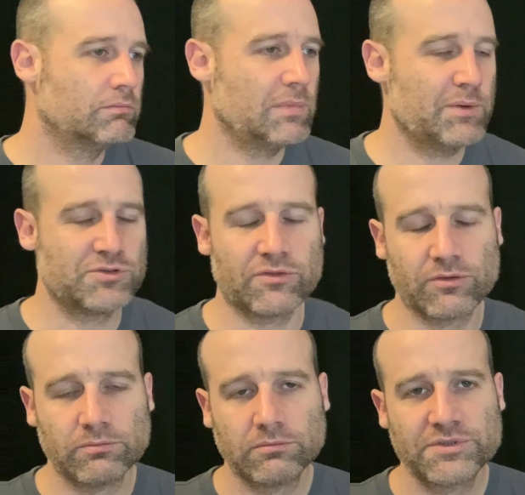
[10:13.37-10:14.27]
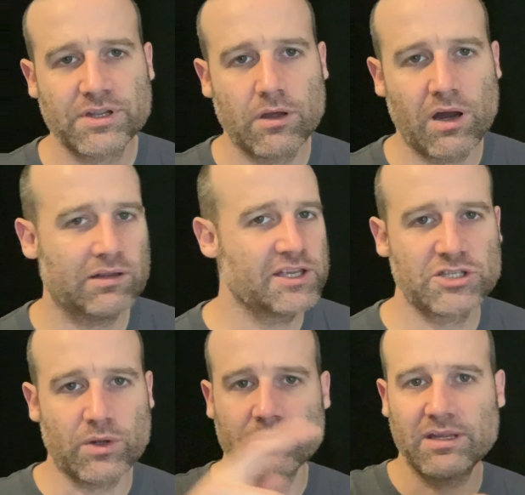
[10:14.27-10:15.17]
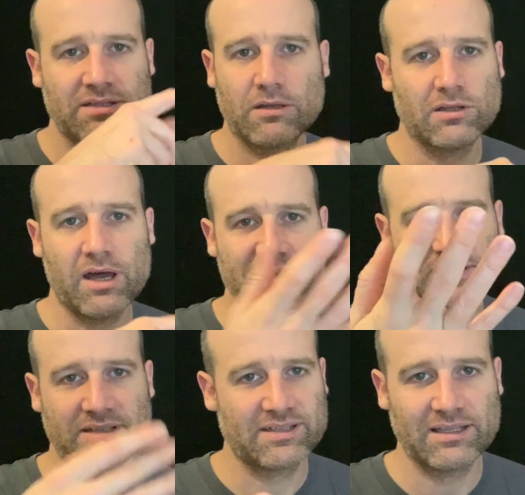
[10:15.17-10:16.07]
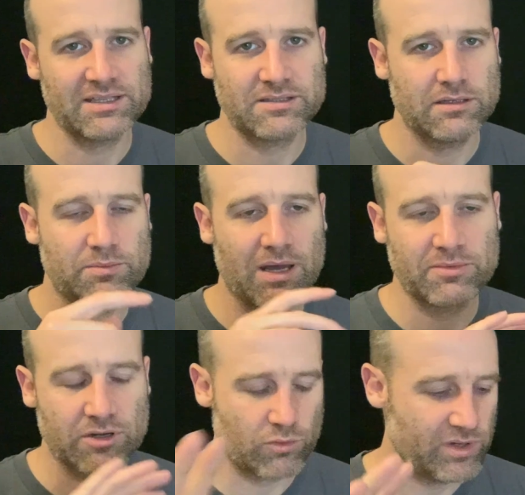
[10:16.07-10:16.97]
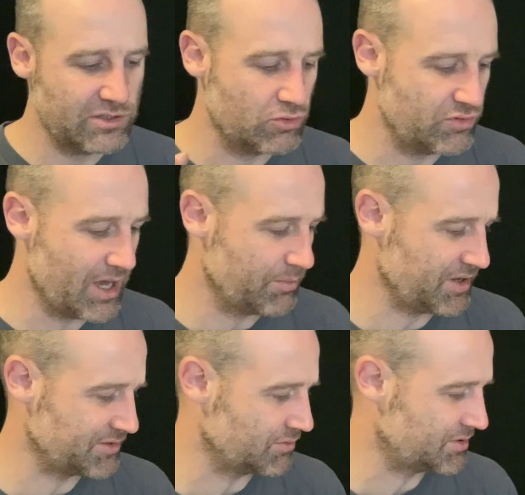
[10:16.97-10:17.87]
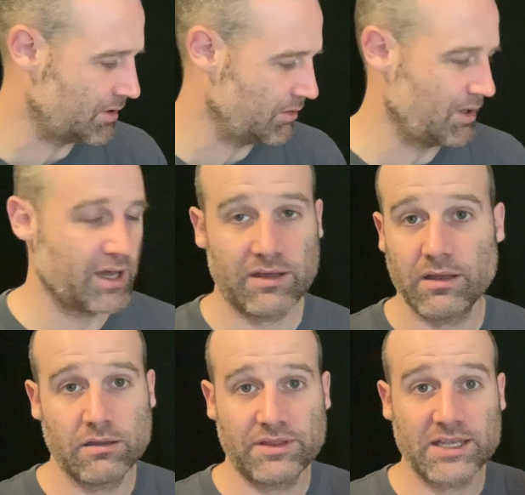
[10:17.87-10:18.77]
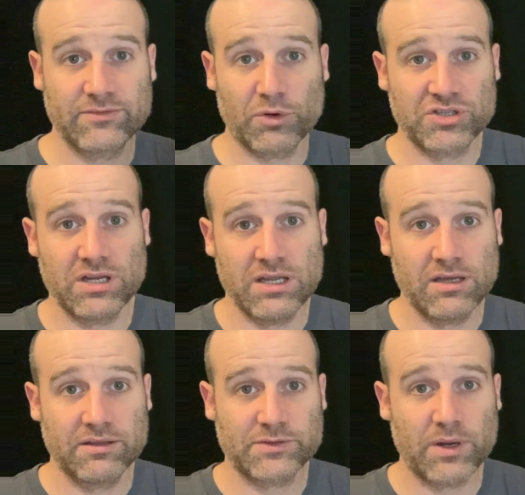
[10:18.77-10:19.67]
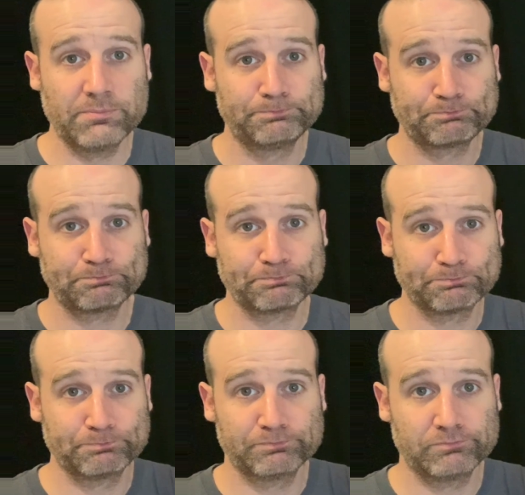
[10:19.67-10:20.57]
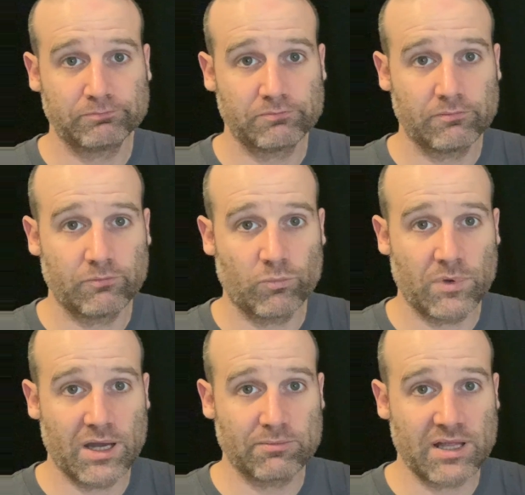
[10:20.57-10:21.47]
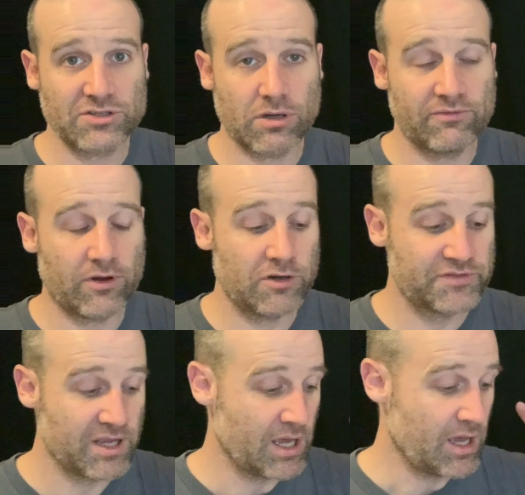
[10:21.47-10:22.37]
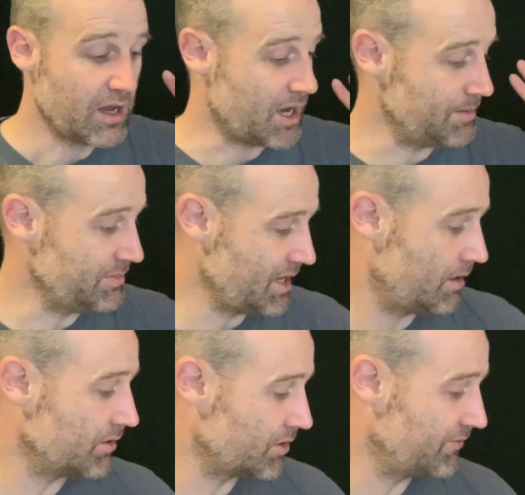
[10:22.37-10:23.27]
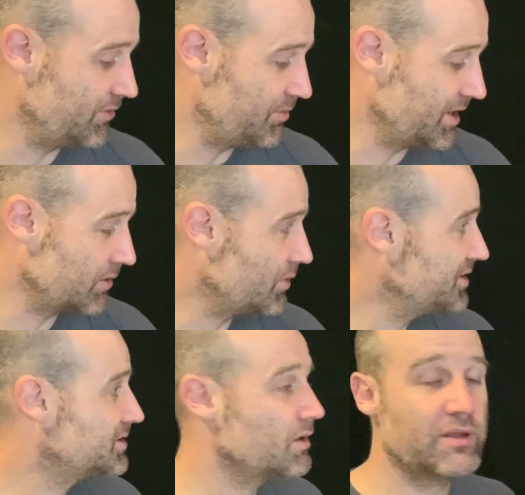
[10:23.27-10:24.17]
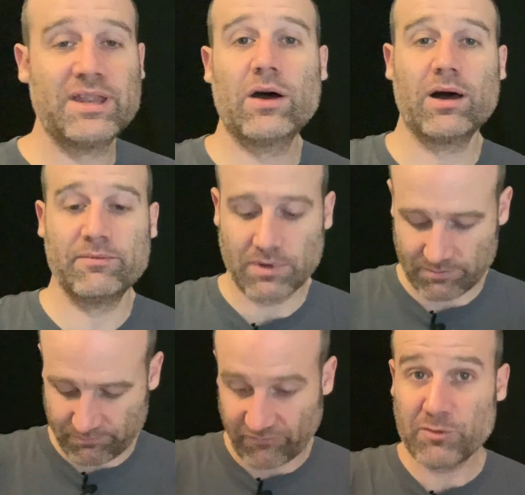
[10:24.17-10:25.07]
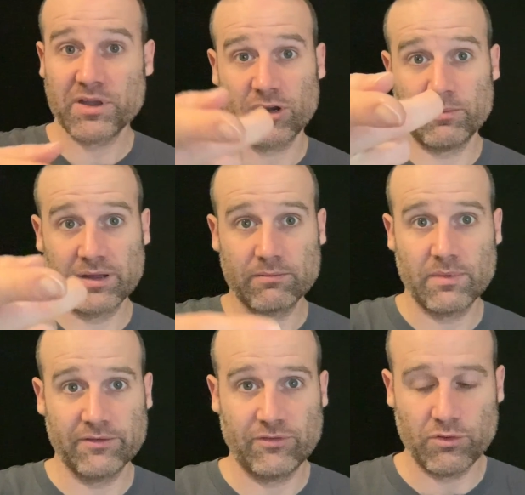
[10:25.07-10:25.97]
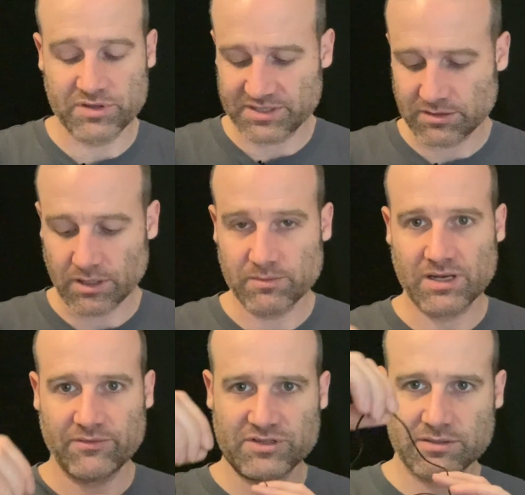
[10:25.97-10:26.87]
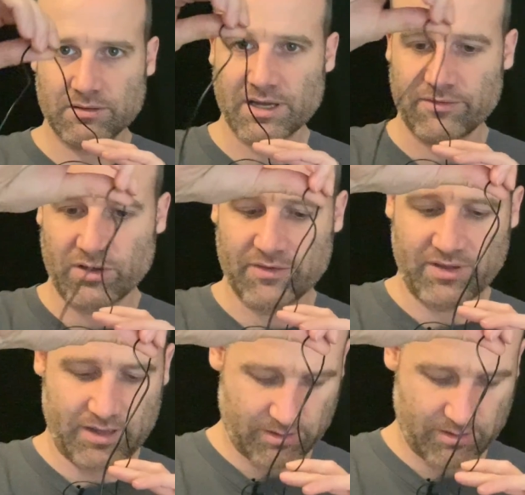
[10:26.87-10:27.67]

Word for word: It was awful. So I'll link to it. It's online, it's just it's unlisted, but I'm gonna redo that puzzle. So uh, thanks for watching this one. I'm glad you got involved. I'm now going to film the other one. So now I'm, I'm filming it on my, my phone this time, and I've just kind of I've